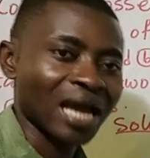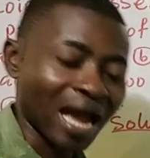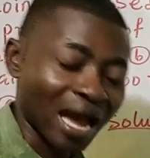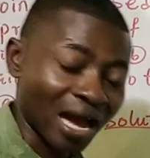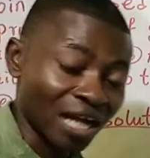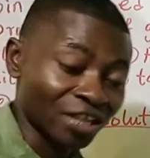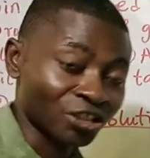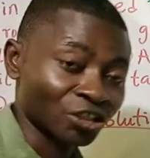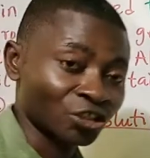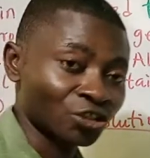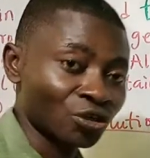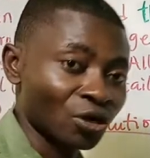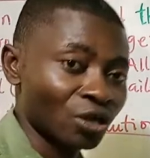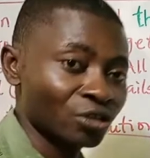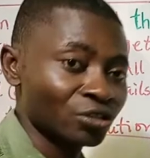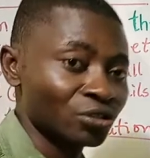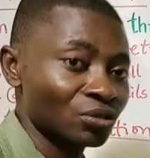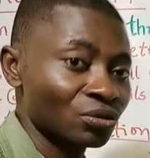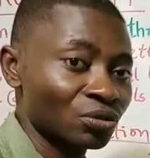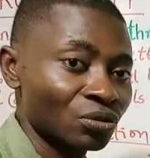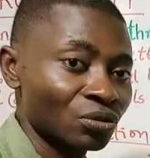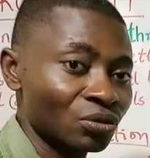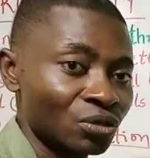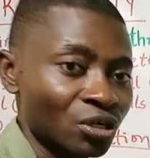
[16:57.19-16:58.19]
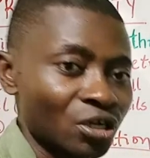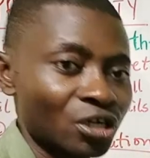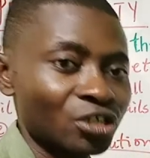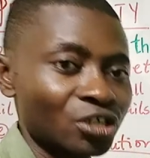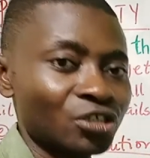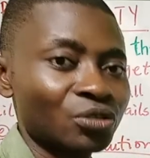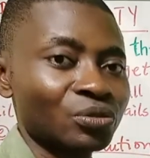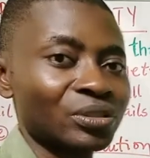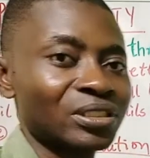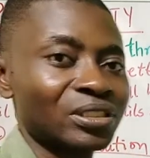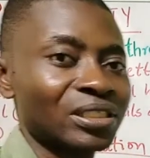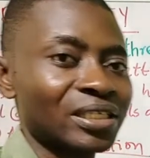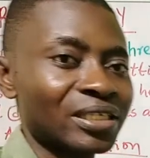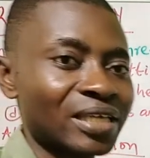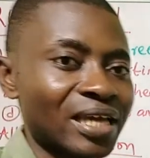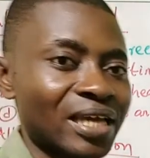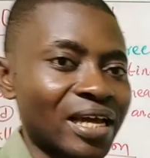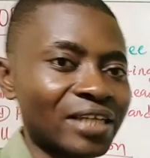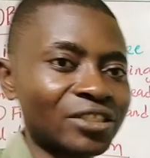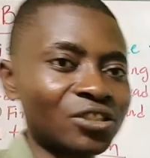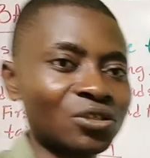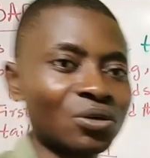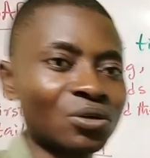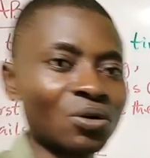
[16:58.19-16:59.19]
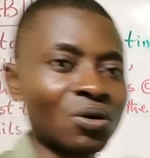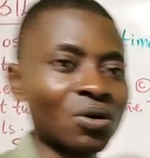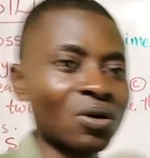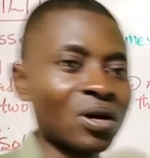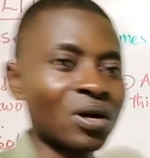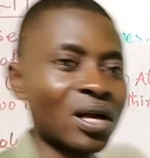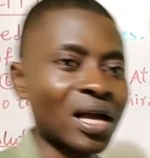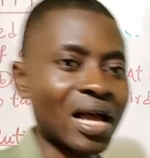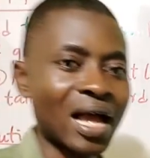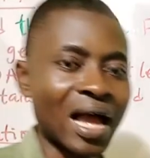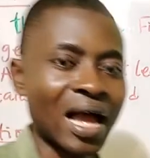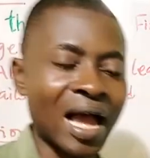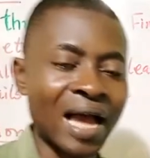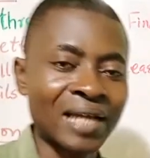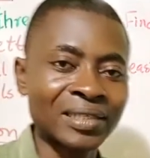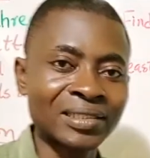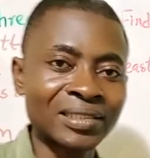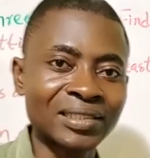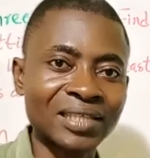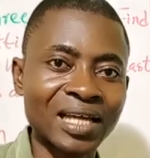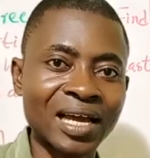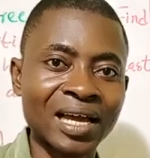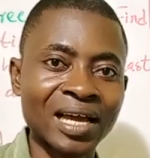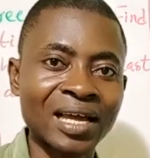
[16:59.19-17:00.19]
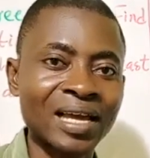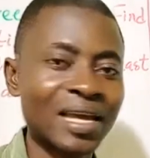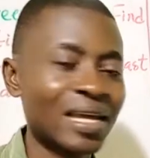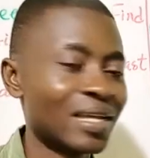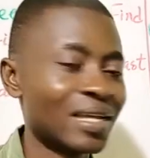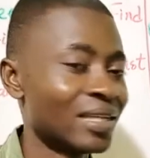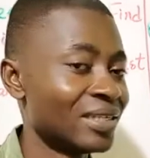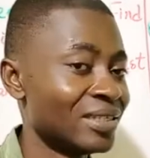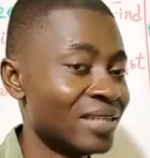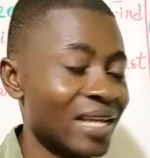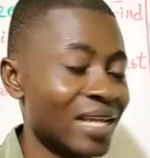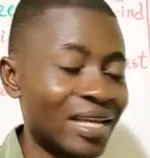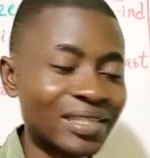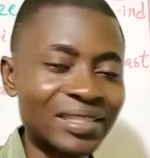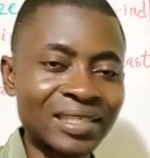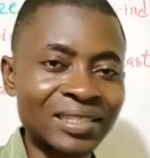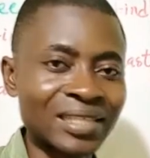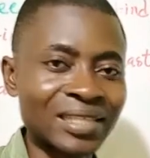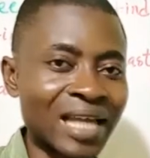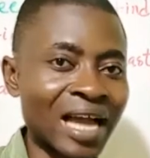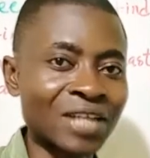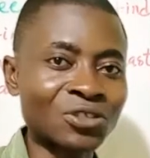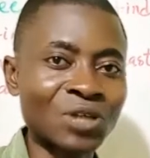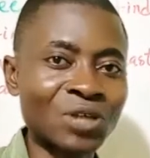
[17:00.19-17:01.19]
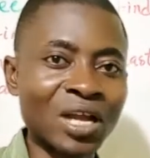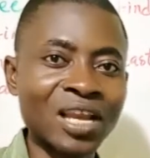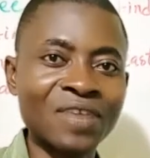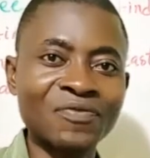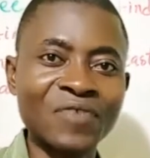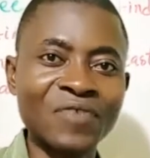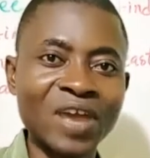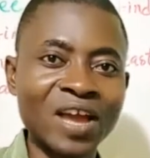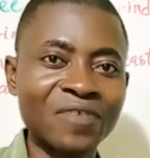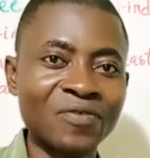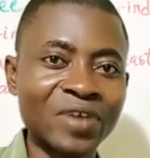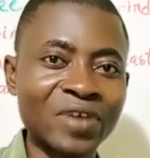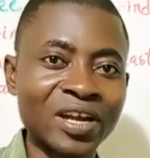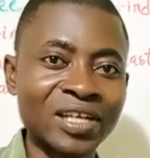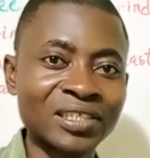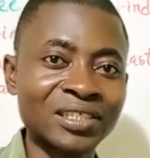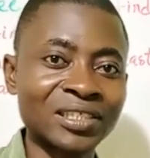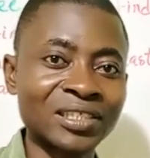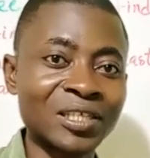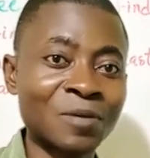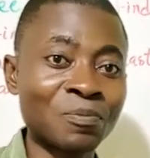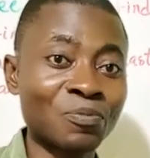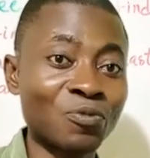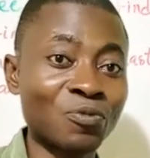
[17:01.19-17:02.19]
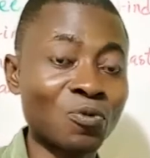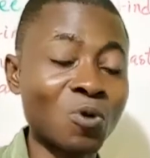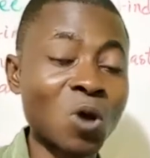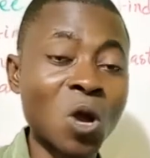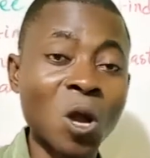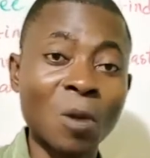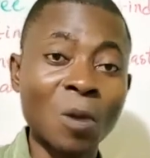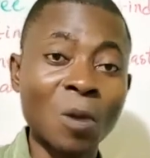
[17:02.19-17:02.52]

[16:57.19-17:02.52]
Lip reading: I'll show you. You still get your answer. This is actually very, very simple.